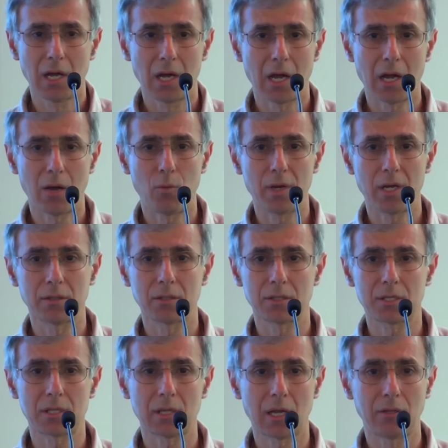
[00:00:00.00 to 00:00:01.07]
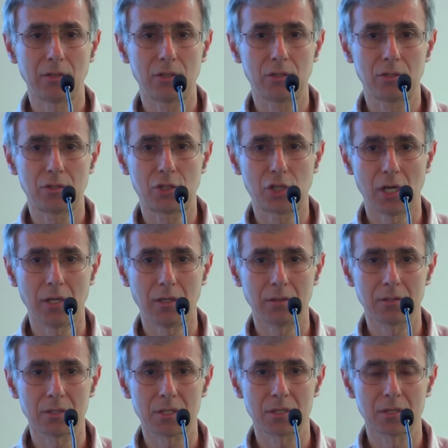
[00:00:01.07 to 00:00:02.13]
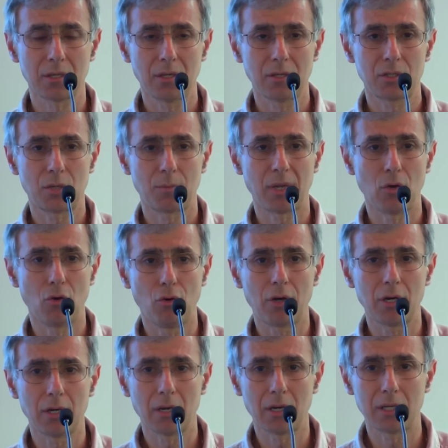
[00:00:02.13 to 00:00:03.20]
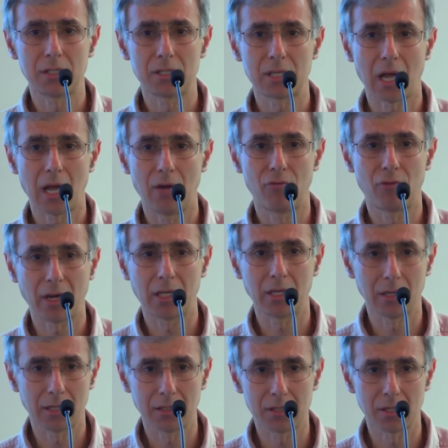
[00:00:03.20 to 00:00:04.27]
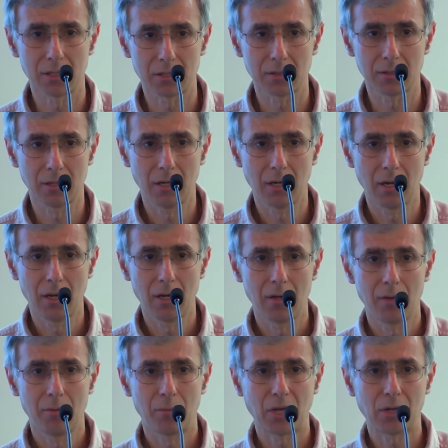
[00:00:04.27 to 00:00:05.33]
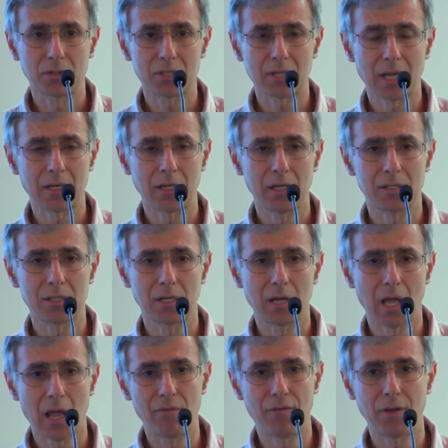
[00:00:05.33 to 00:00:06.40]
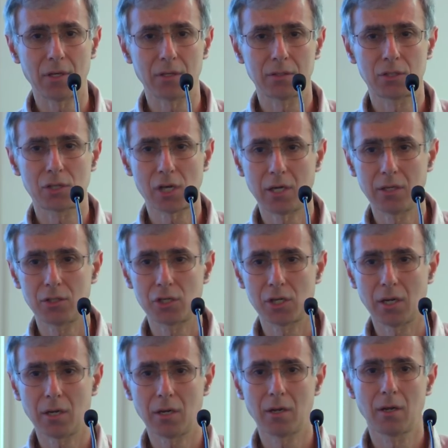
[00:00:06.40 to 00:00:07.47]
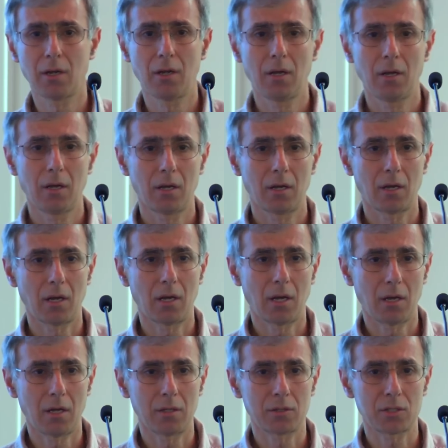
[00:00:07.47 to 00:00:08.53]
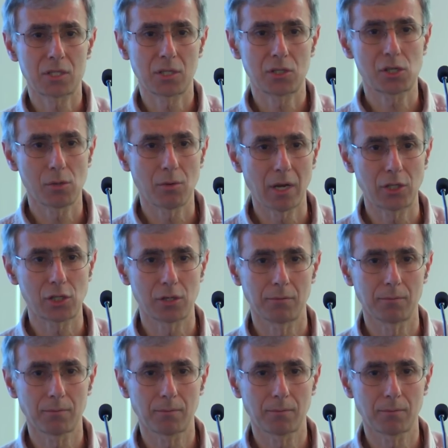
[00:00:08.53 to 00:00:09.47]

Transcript: how we understand genes to be organized and regulated. Because that is an ever-changing situation.